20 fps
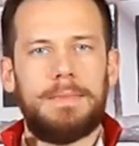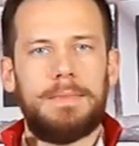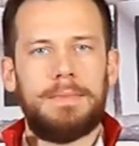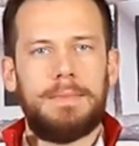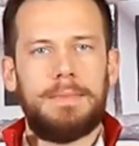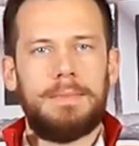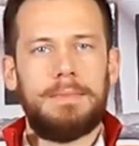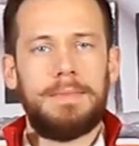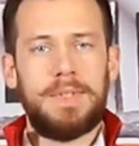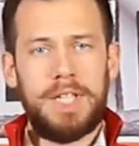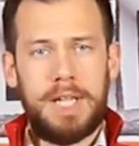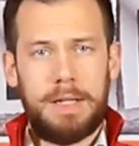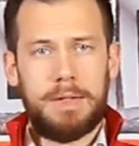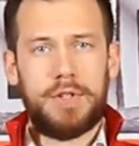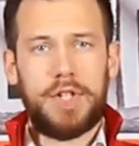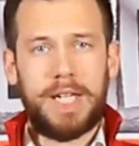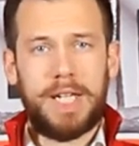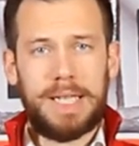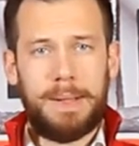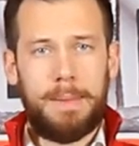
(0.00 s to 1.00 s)
Yes, of
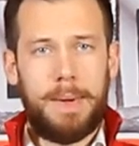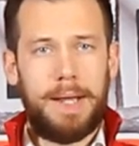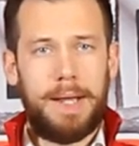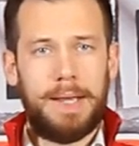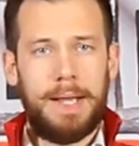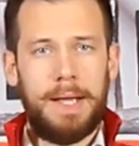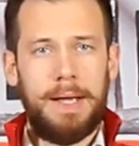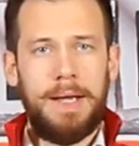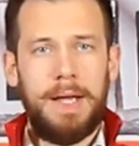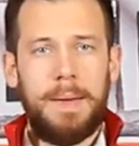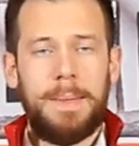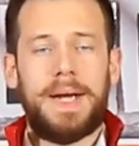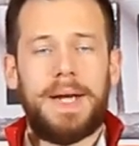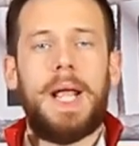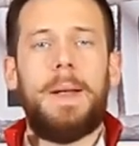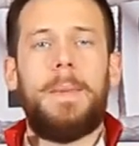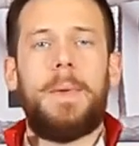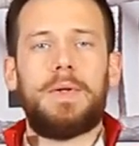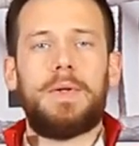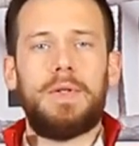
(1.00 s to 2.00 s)
course, because the
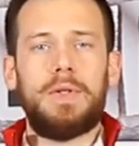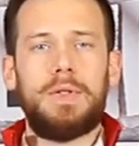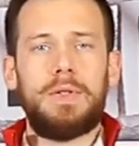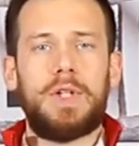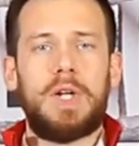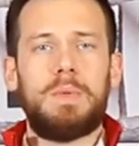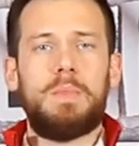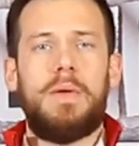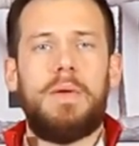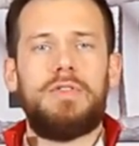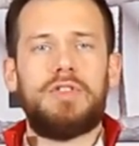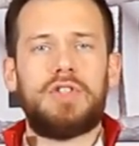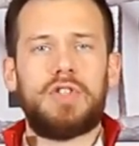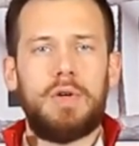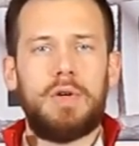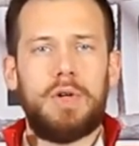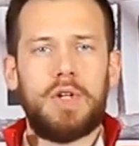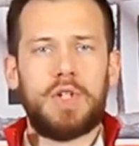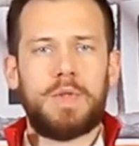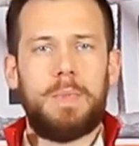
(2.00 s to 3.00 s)
product removes
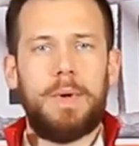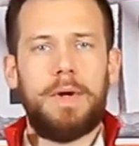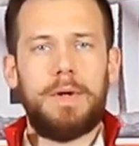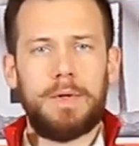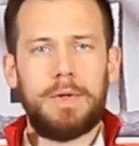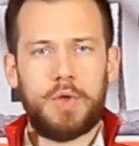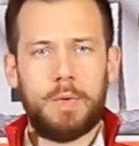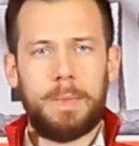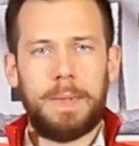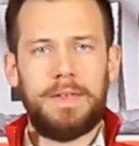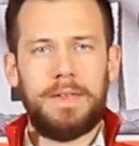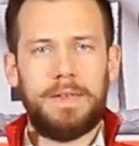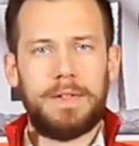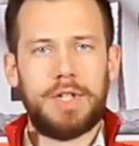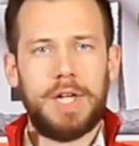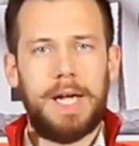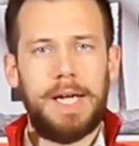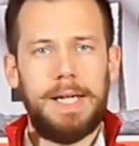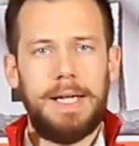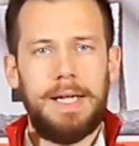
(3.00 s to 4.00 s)
only surface dirt.
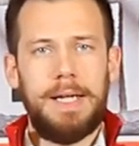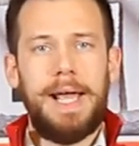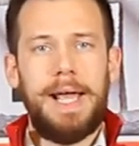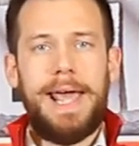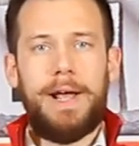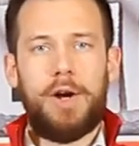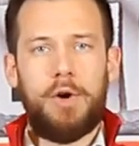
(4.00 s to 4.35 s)
Therefore,